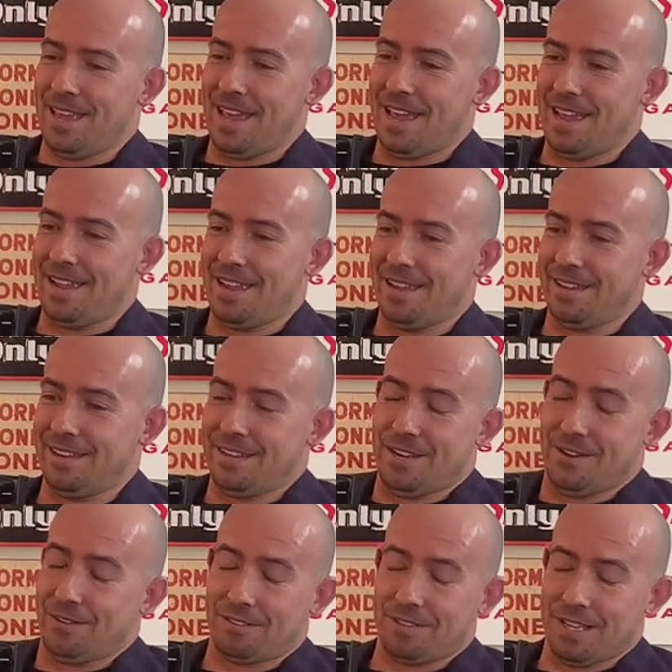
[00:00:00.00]
And, you
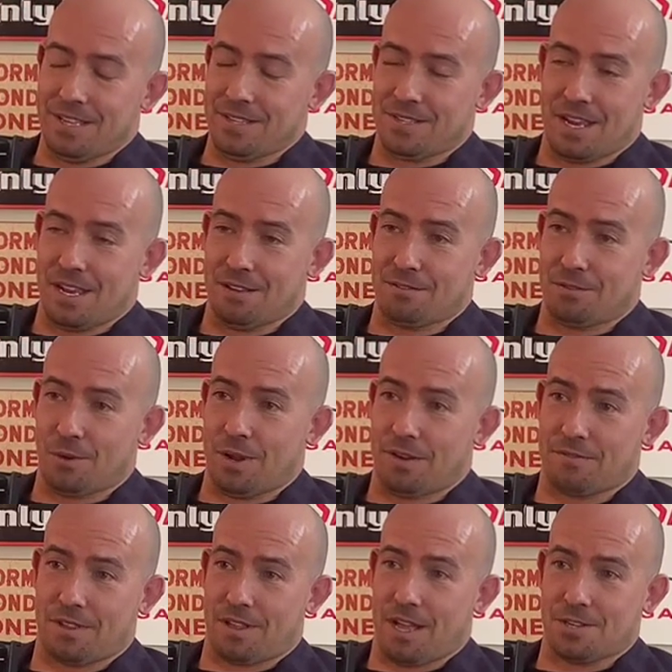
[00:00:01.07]
know, instead of going
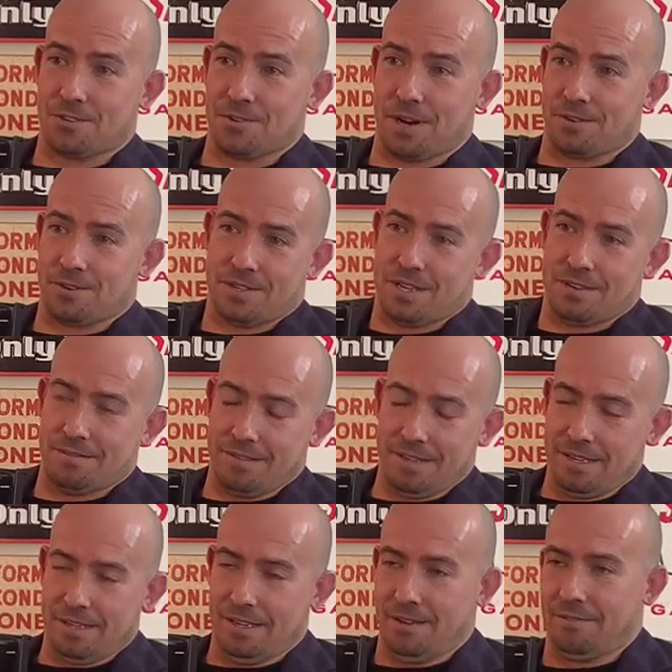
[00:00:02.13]
after the contractors, it
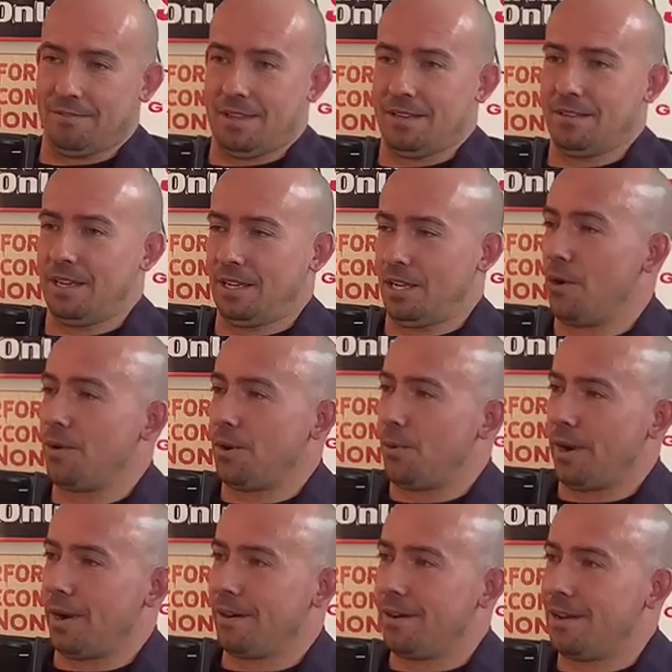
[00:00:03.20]
didn't go
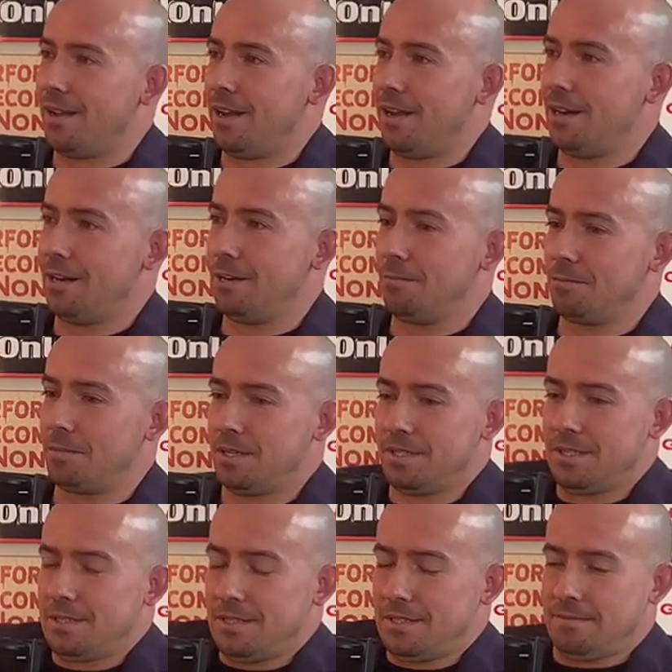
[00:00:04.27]
anywhere. 'Cause
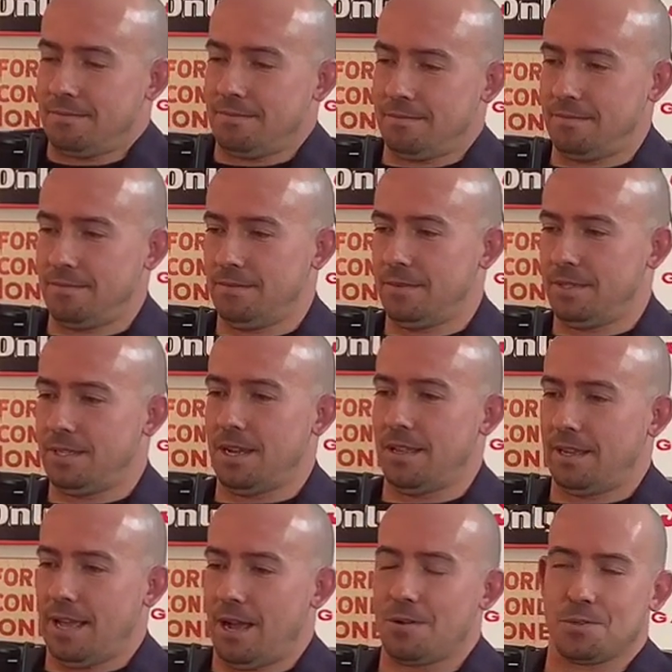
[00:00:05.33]
it's not
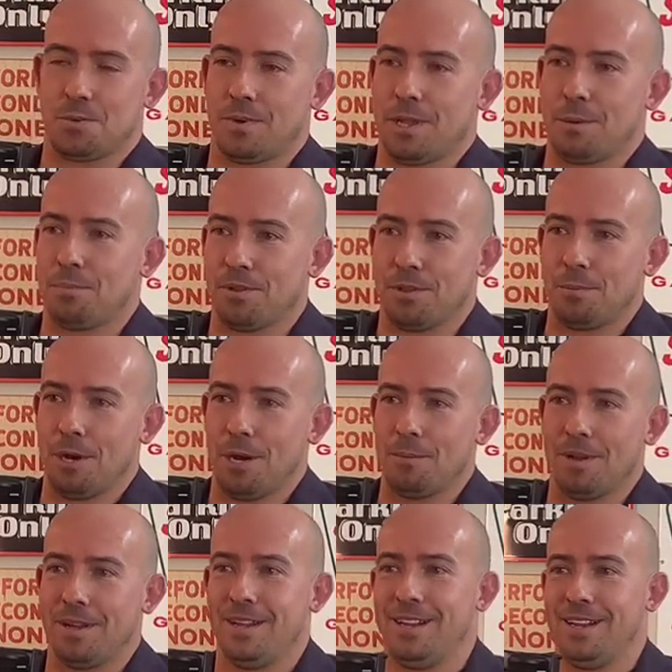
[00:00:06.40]
like I was the one that put them up.
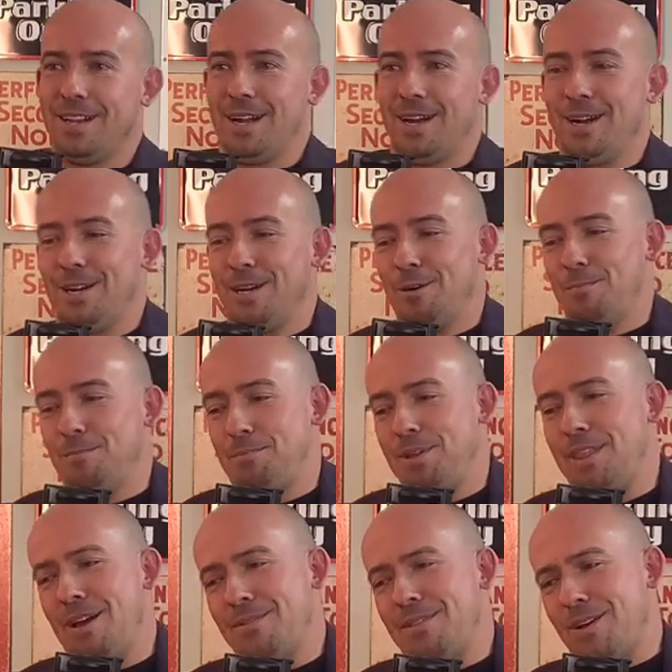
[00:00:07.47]
Right. But
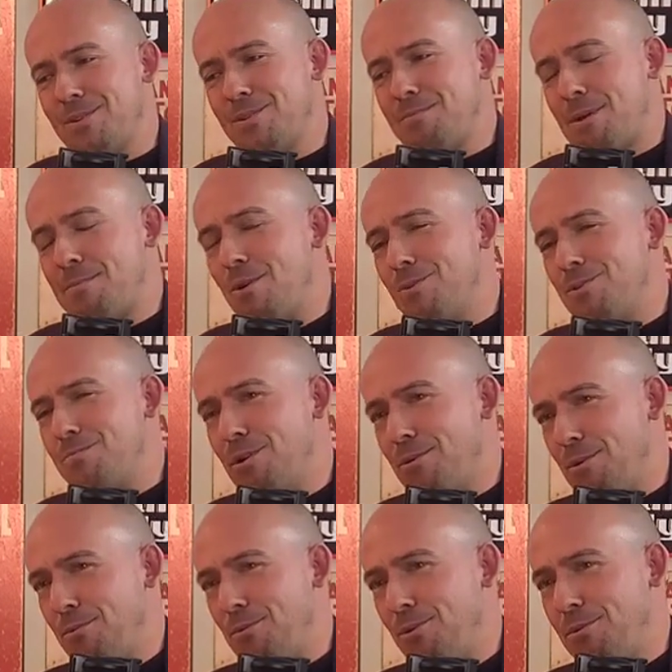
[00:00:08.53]
that was my most
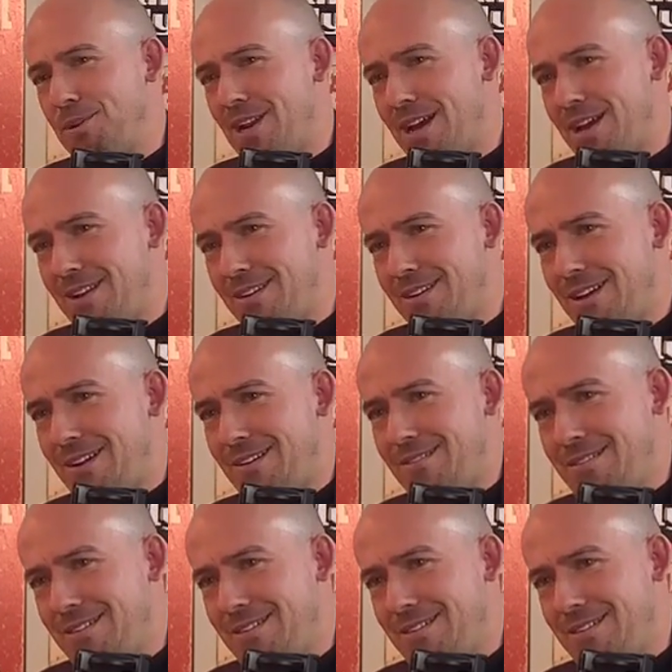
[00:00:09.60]
memorable, but not in a,